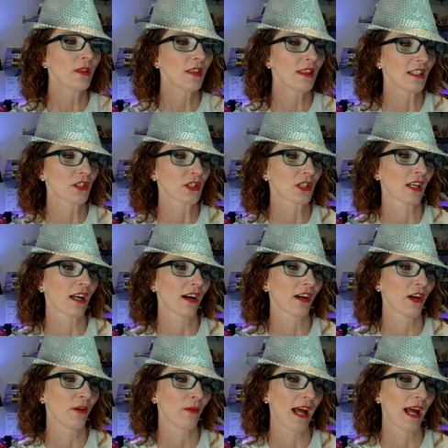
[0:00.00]
would think
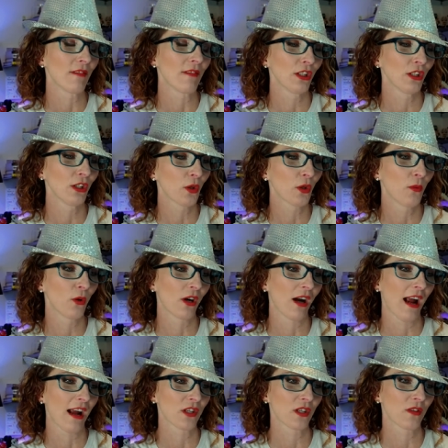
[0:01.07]
Chicago would have a little more
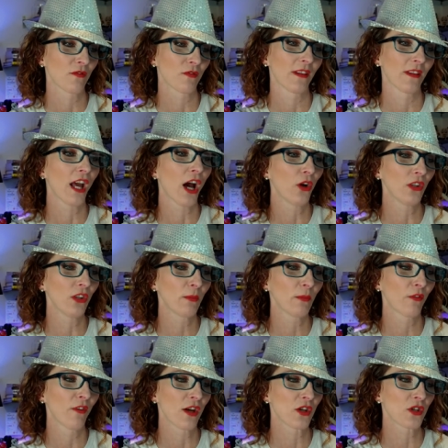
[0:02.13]
action for the only
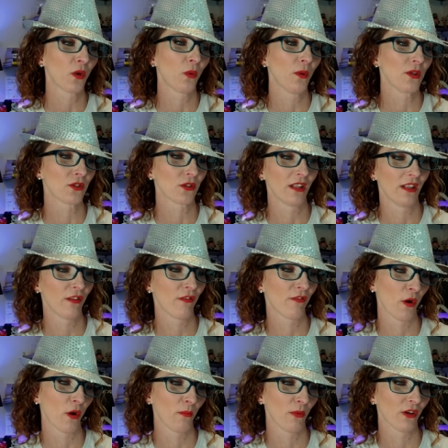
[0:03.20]
professional wizard in the
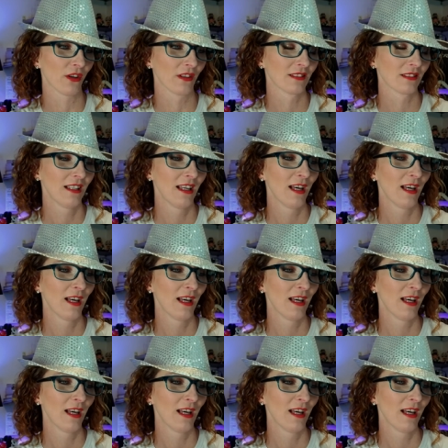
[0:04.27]
phone book.